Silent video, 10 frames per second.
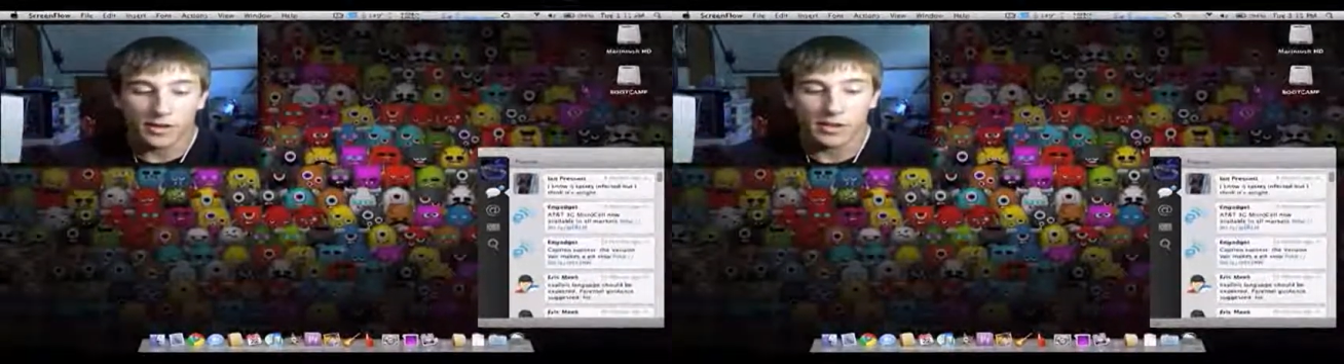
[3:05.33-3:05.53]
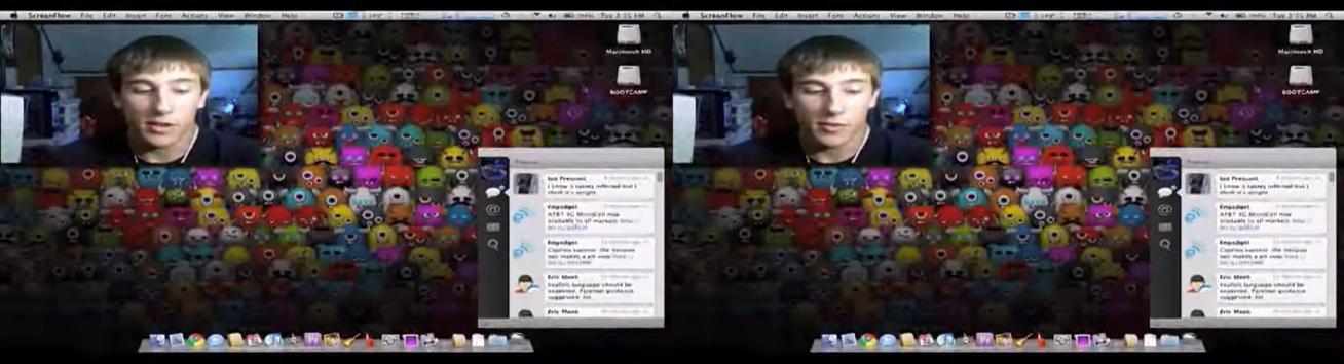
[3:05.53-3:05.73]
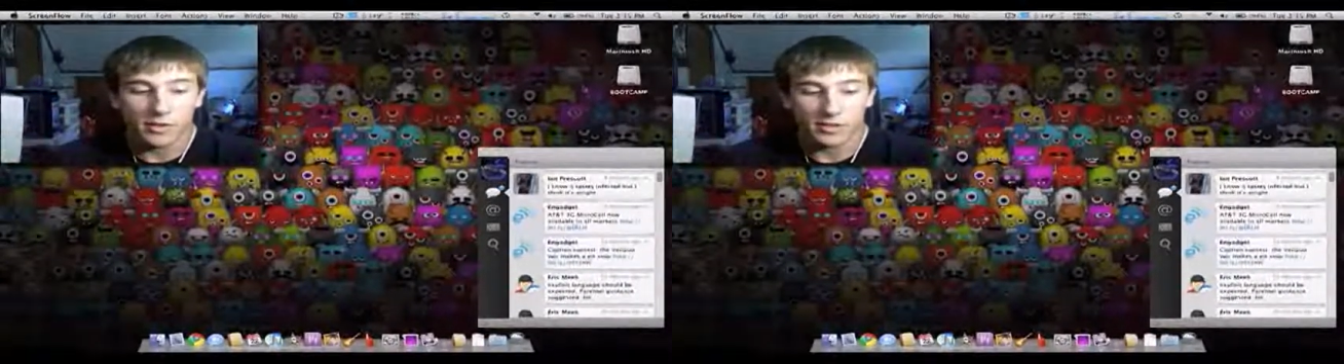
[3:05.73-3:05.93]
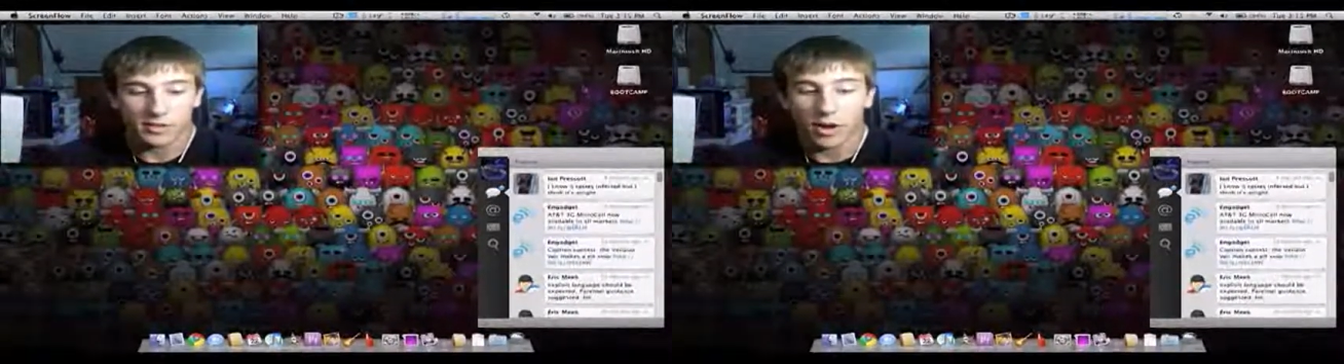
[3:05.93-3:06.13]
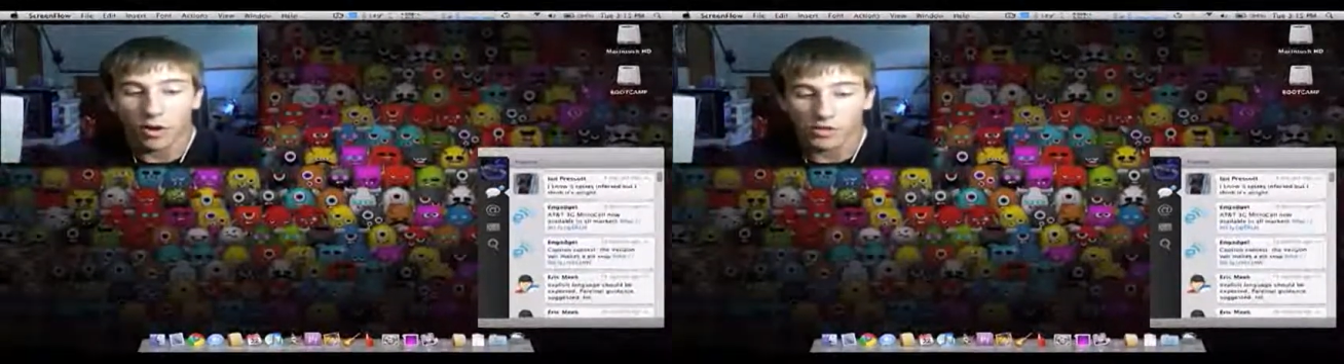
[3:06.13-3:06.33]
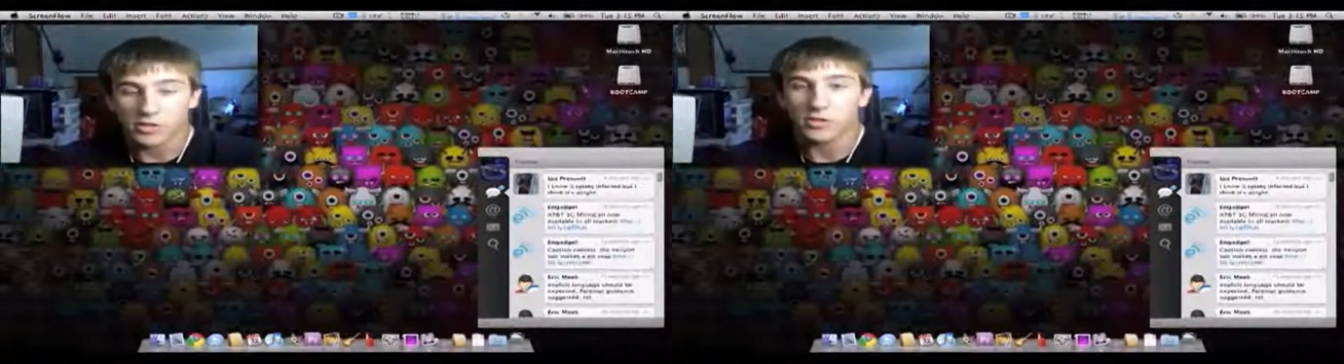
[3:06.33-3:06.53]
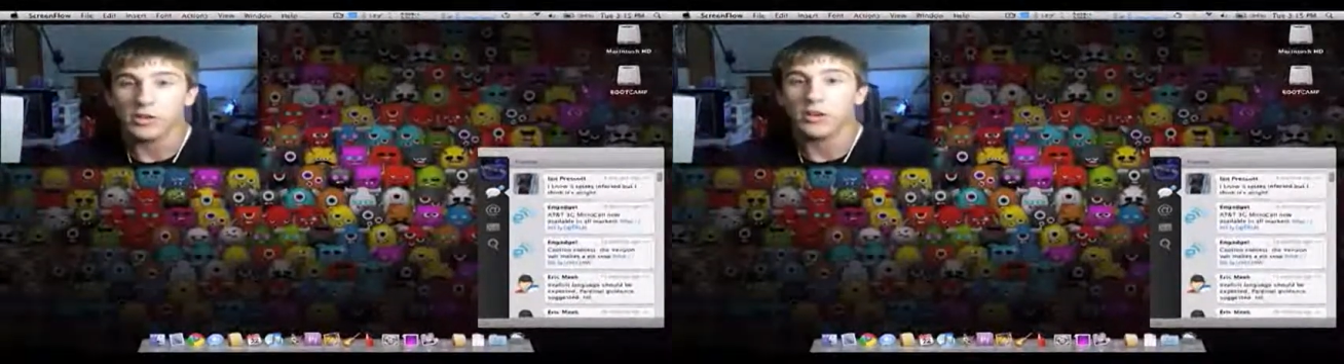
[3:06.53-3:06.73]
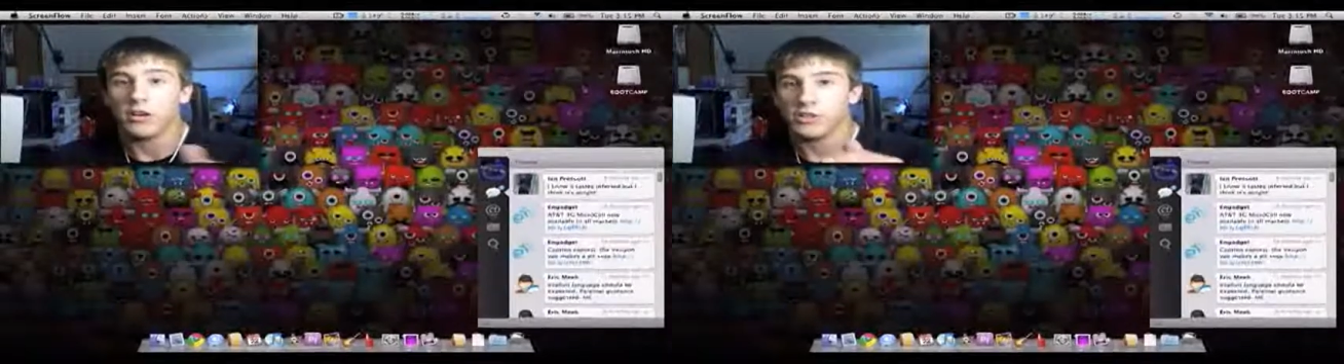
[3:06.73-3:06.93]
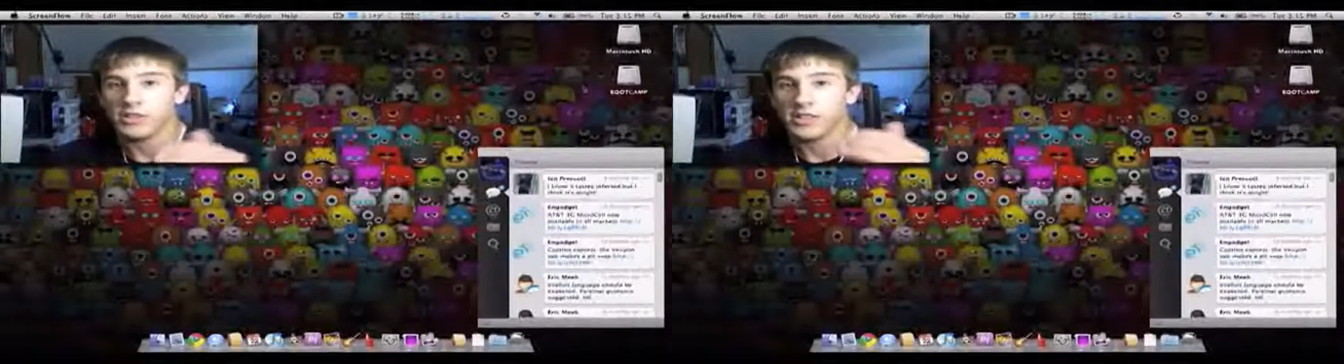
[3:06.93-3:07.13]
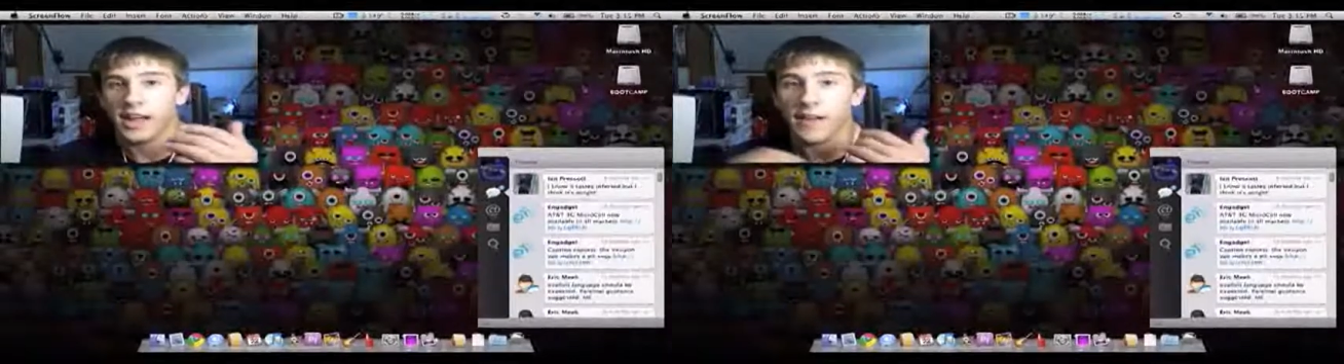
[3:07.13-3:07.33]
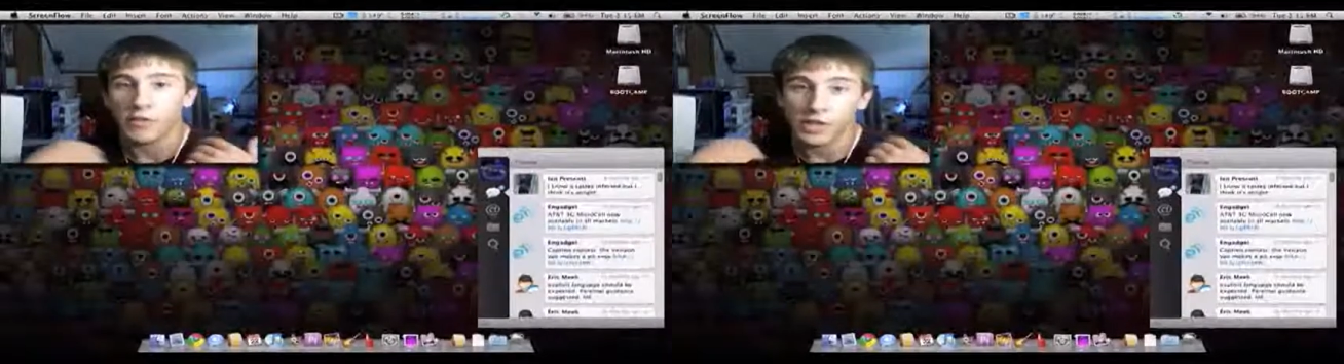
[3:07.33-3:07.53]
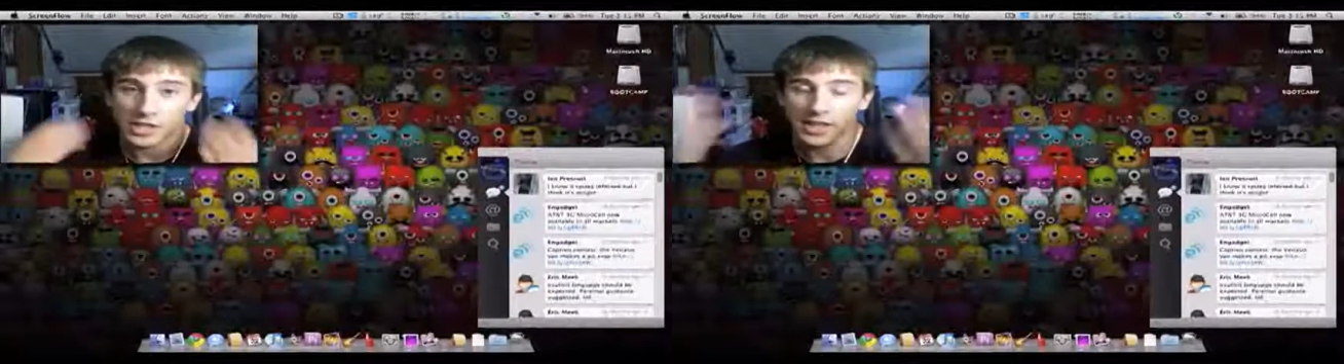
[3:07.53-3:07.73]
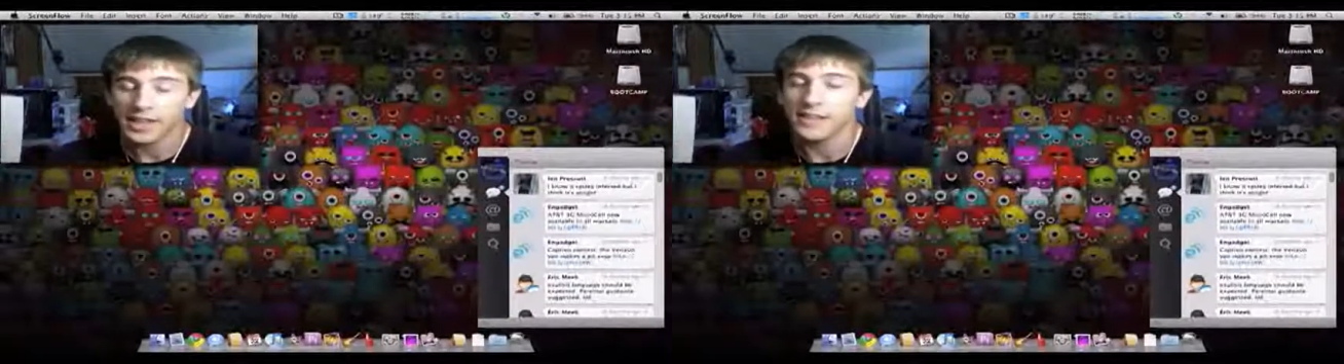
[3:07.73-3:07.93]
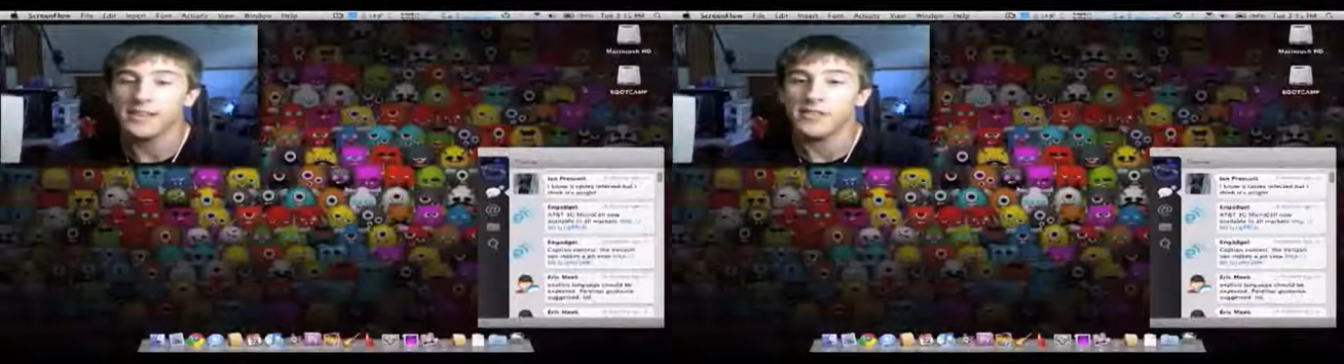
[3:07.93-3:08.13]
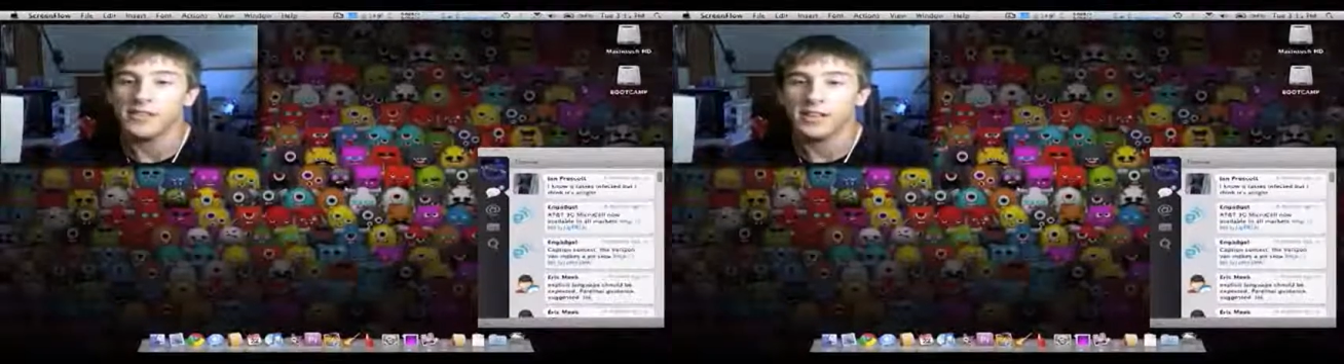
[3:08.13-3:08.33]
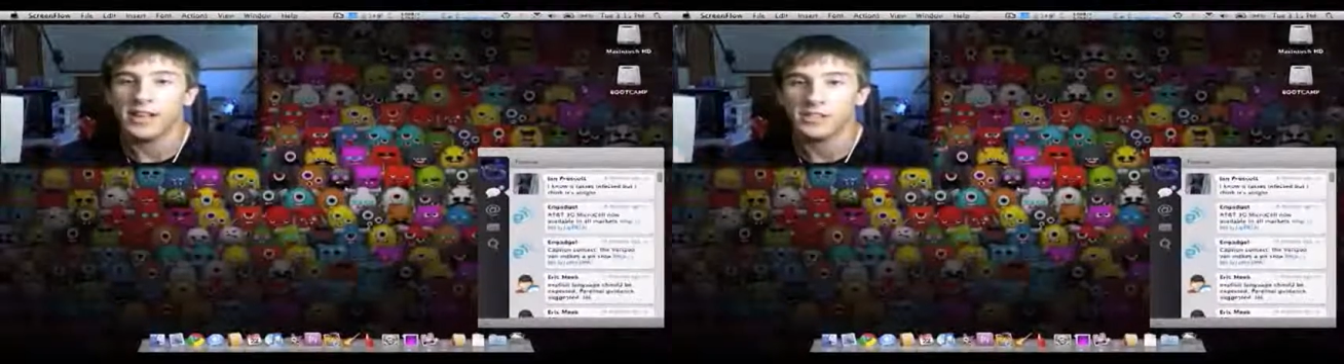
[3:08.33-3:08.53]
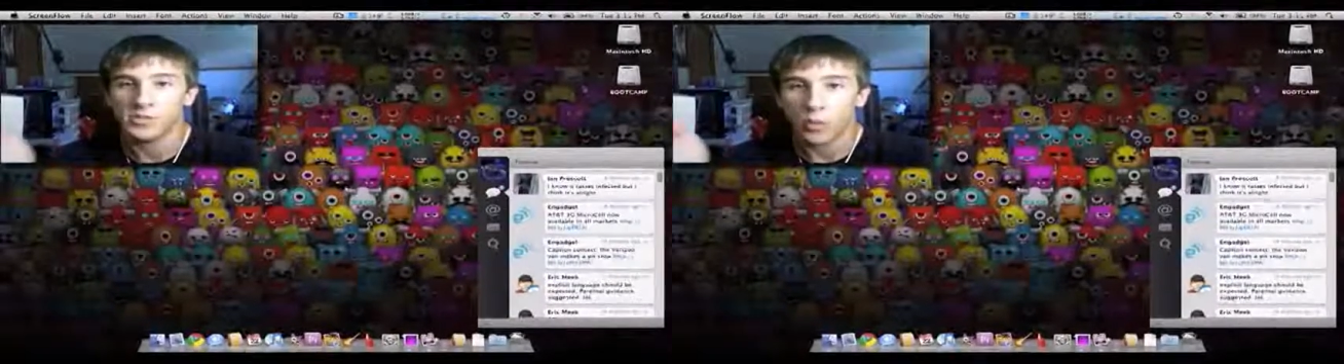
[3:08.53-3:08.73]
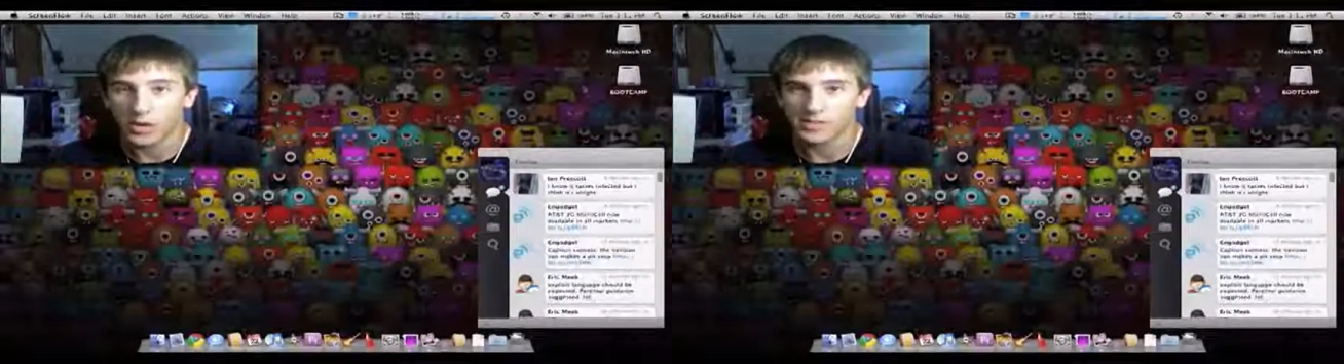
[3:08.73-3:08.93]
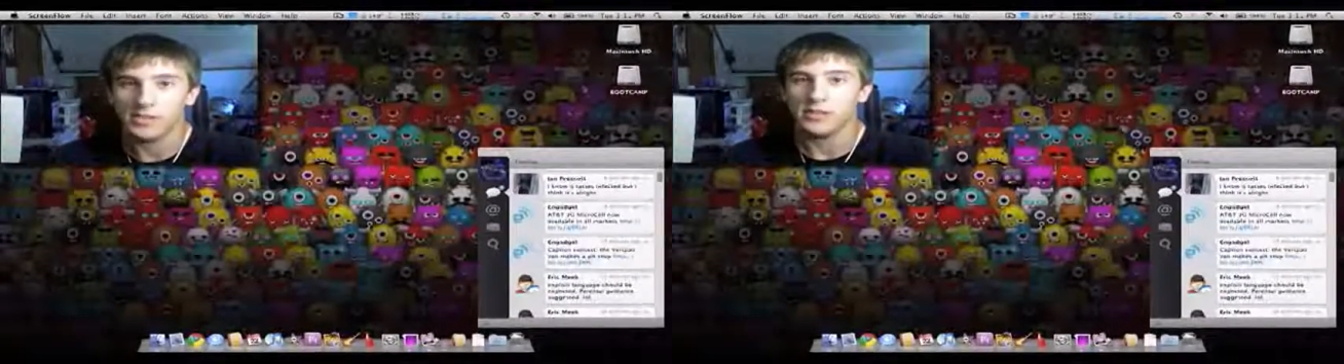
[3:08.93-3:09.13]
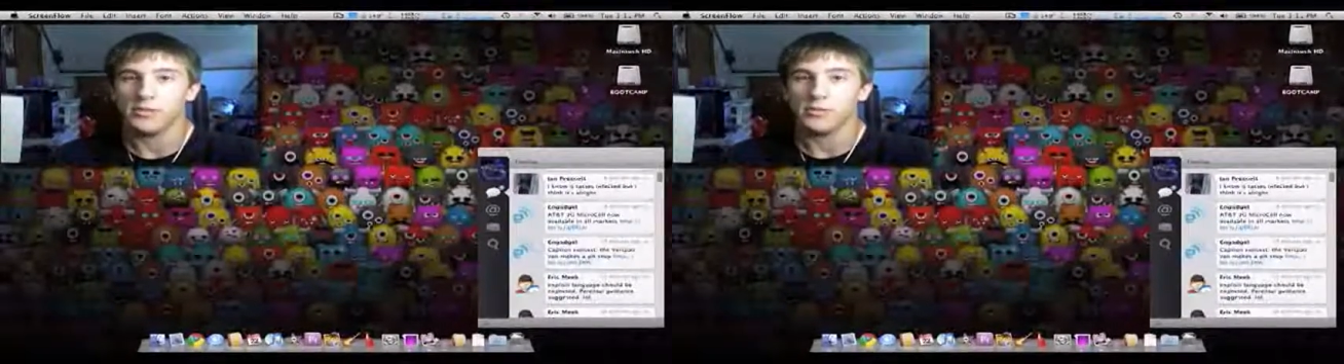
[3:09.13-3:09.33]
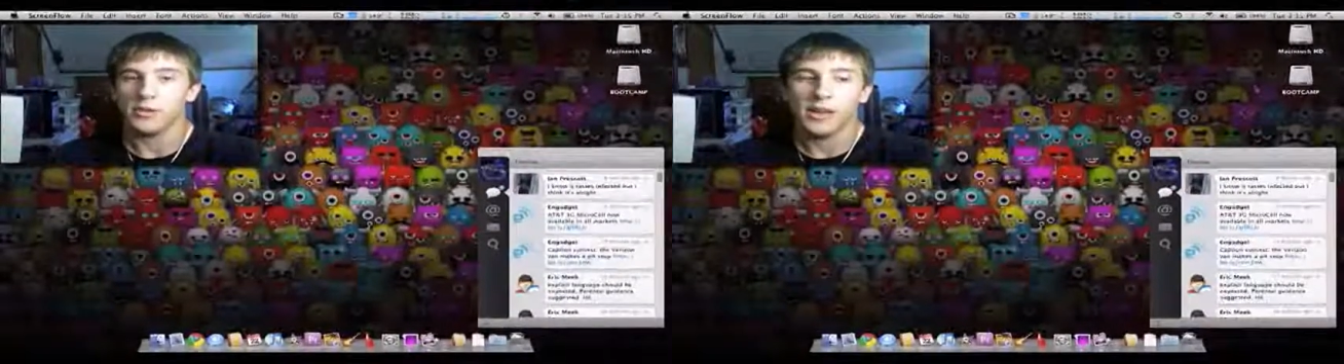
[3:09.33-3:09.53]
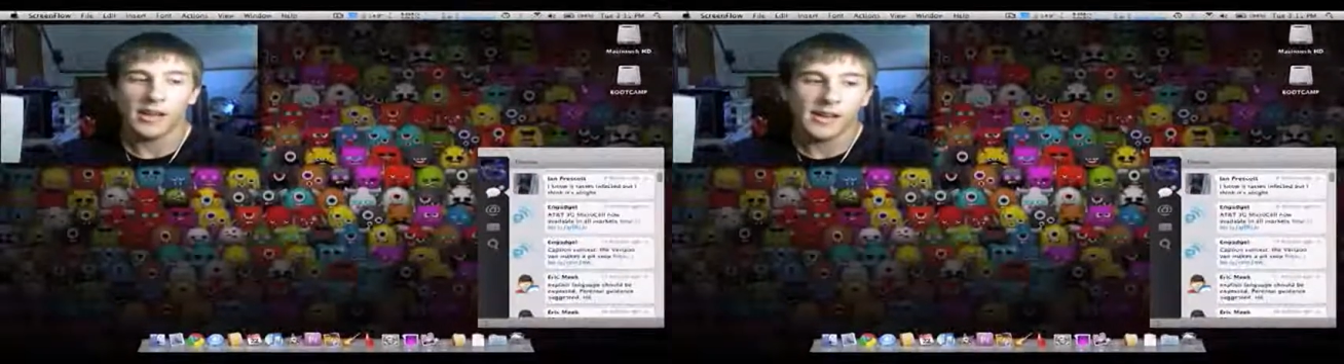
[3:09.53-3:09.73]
For like the college student or just the average kid even that just wants to do